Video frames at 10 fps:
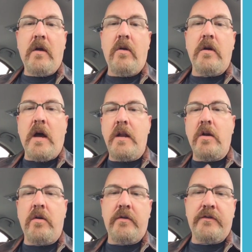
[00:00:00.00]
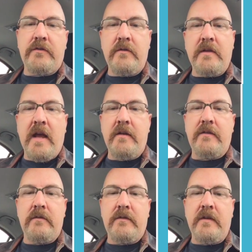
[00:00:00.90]
Oh, gotta go, Ken.
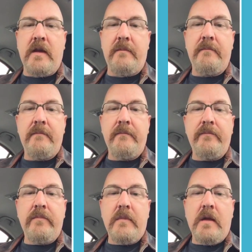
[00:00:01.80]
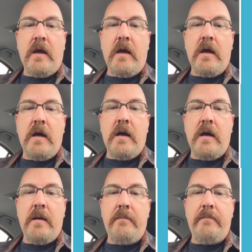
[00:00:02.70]
See ya.
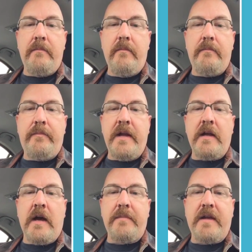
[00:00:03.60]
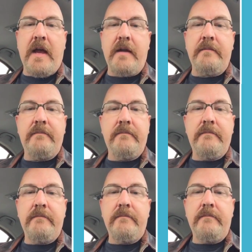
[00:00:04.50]
Uh, big up, Ken.
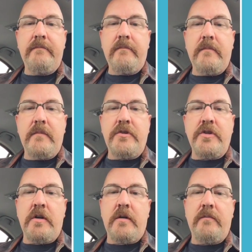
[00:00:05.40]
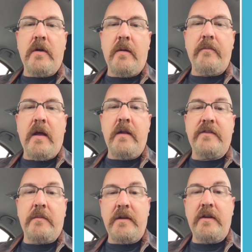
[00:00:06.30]
Sure. Um, and
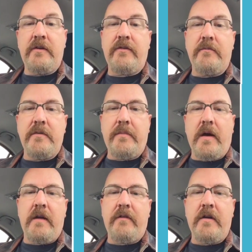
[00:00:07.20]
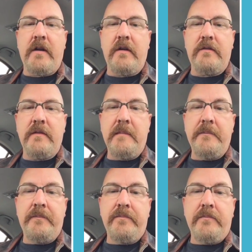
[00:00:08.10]
somebody here is from Dubai. Very nice.
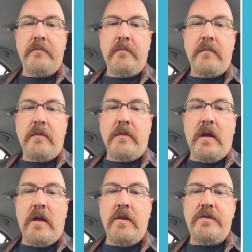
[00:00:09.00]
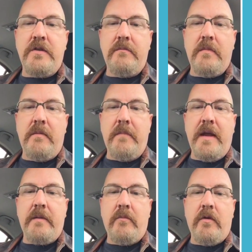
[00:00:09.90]
Uh, you should
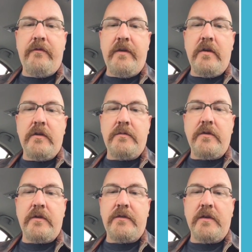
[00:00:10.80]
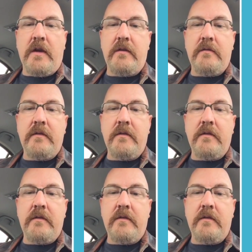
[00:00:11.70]
make more videos with your son.